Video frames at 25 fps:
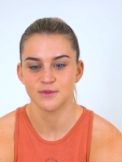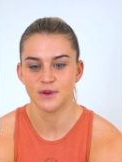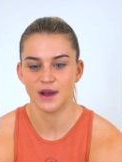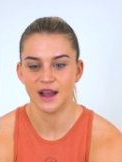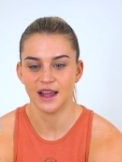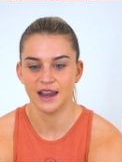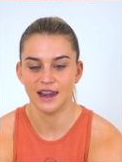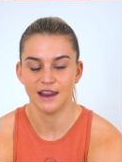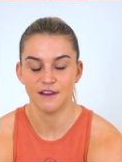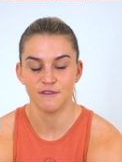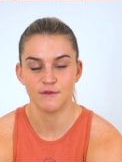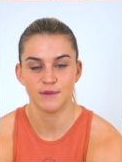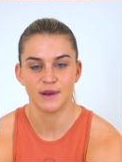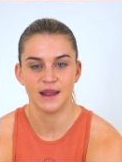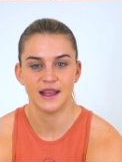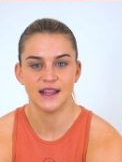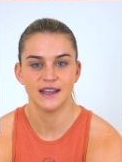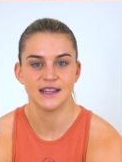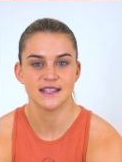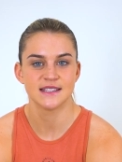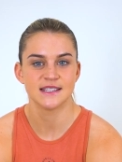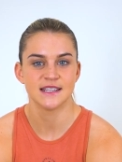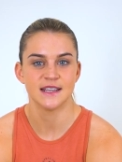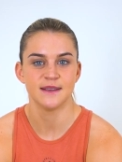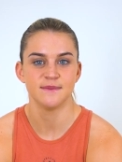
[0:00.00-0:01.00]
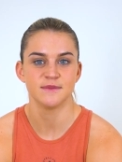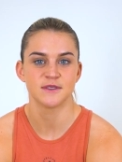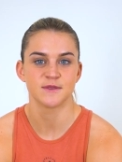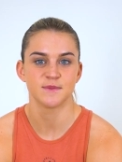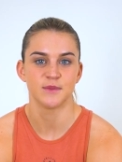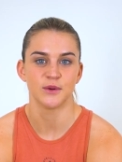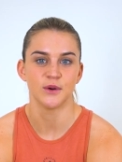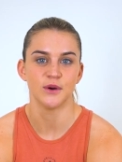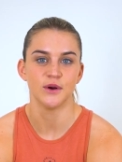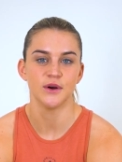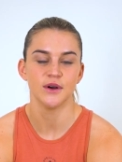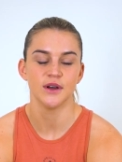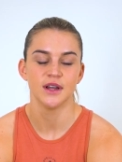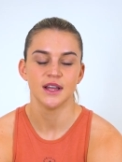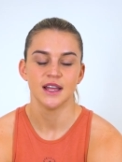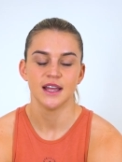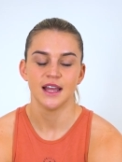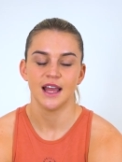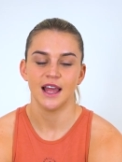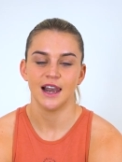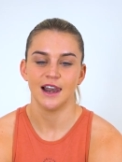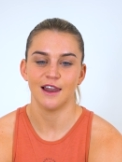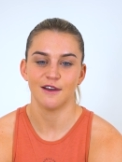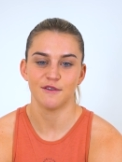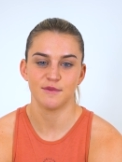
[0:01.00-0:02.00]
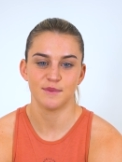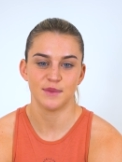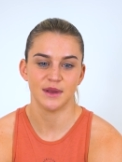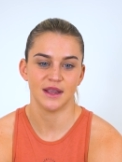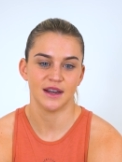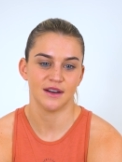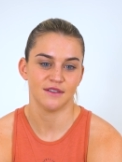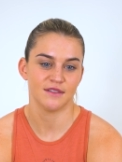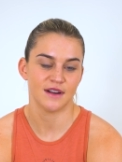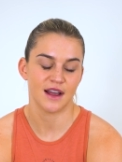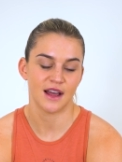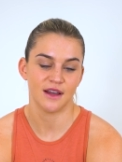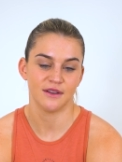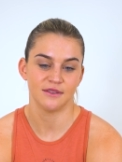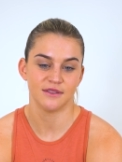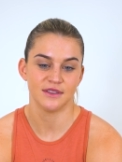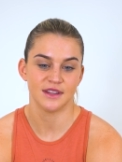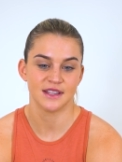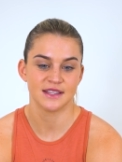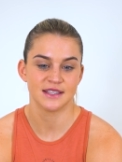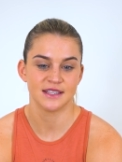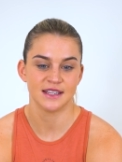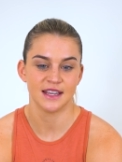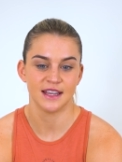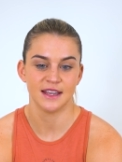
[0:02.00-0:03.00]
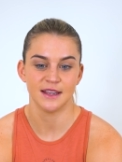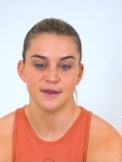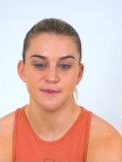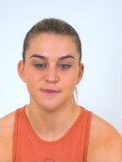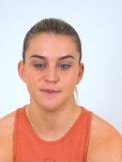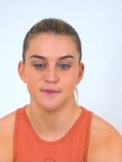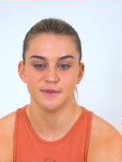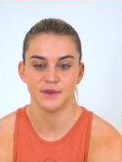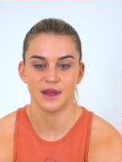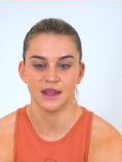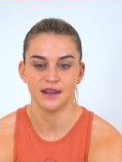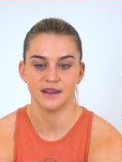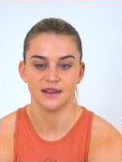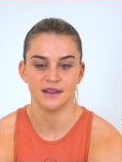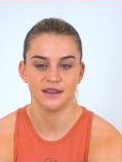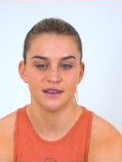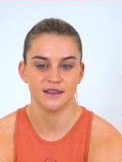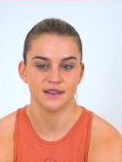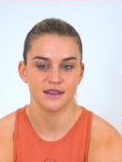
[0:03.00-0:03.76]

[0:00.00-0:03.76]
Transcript: why I love playing a team sport, love being around the team, and